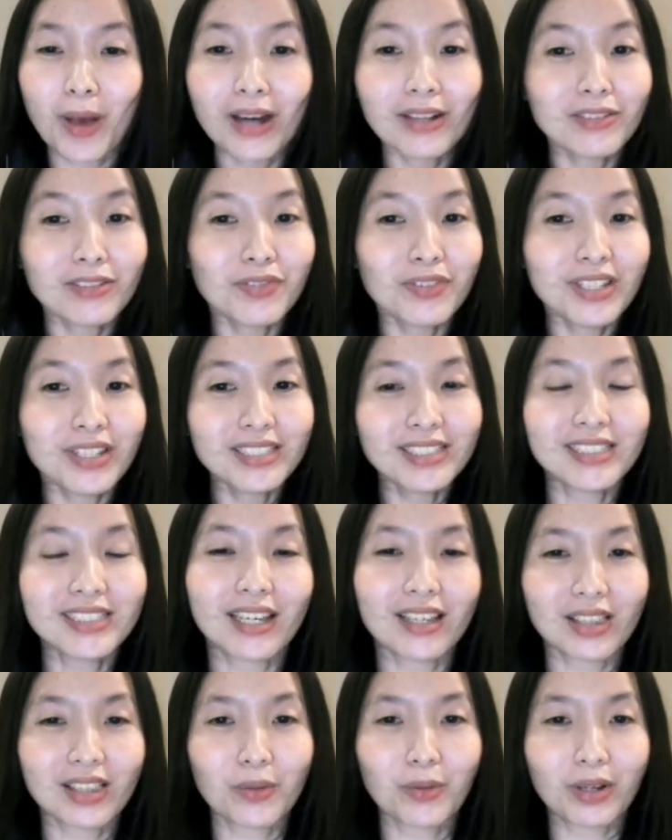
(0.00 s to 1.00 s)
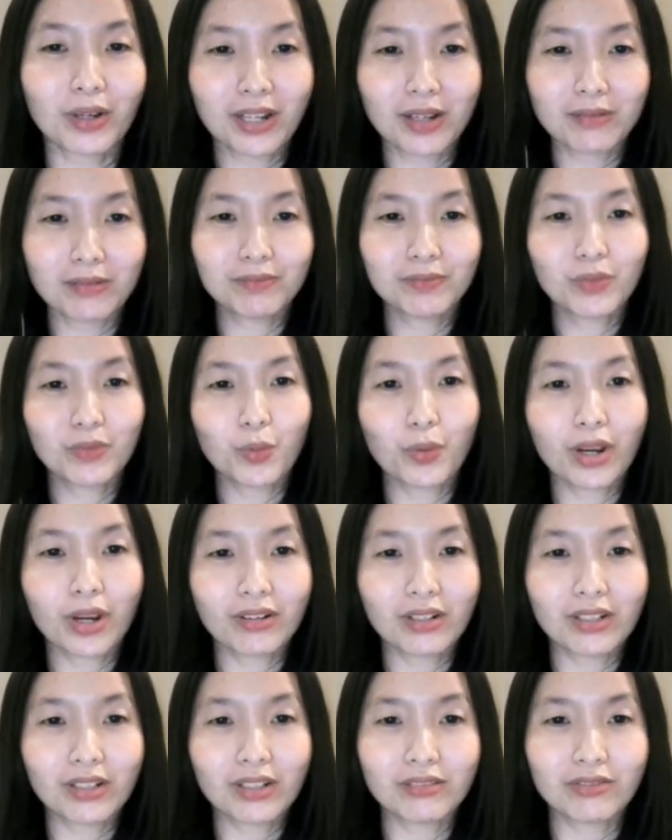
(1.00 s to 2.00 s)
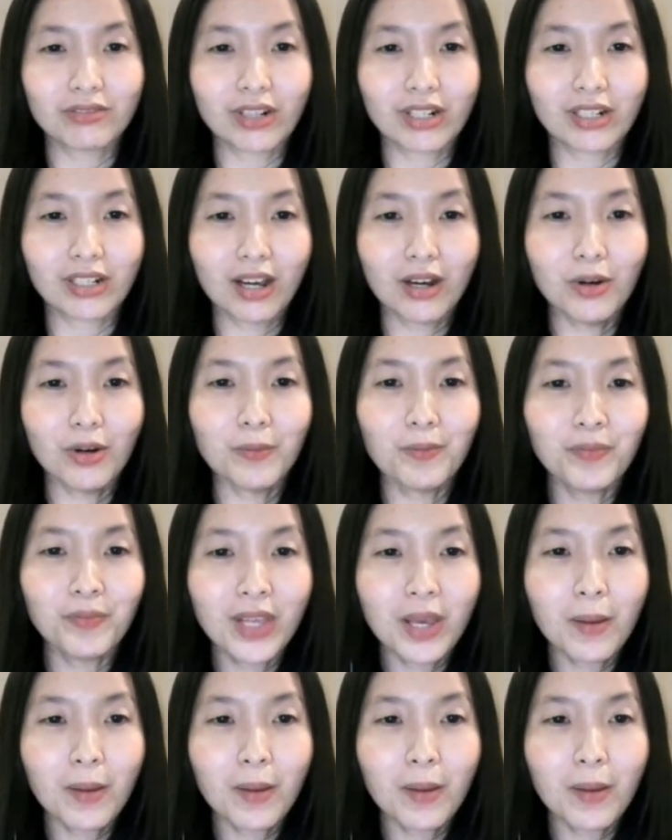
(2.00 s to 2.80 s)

outfits like the one I'm wearing right now,